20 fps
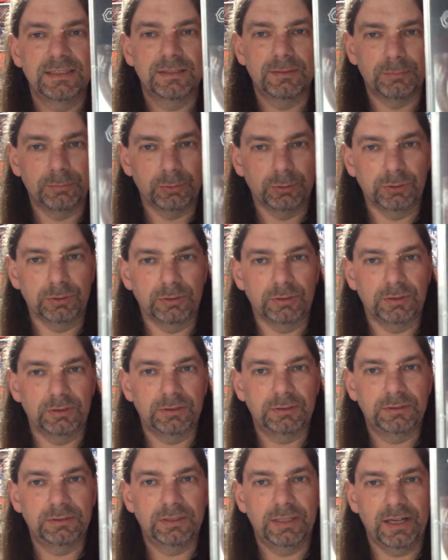brutal,
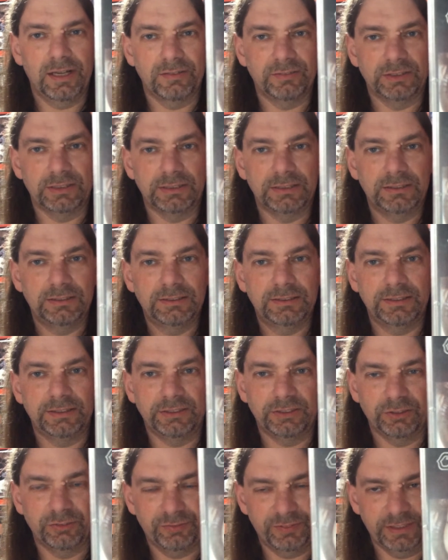heavy, in
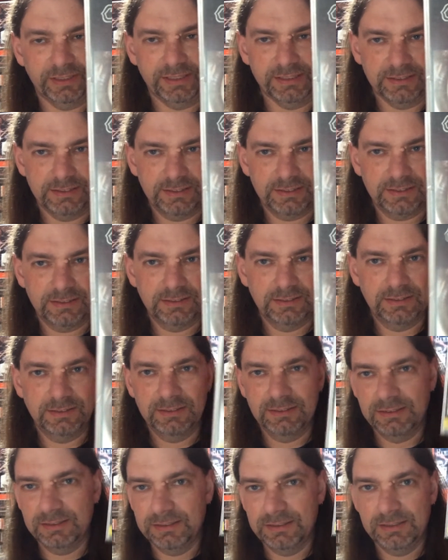your face.
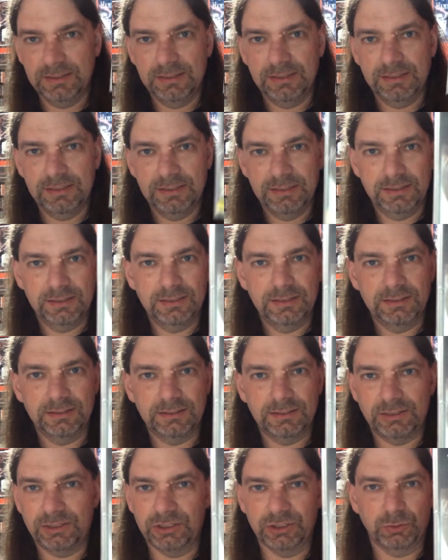
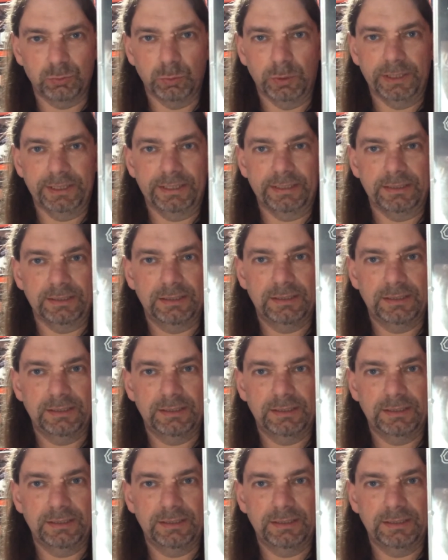It's just wicked.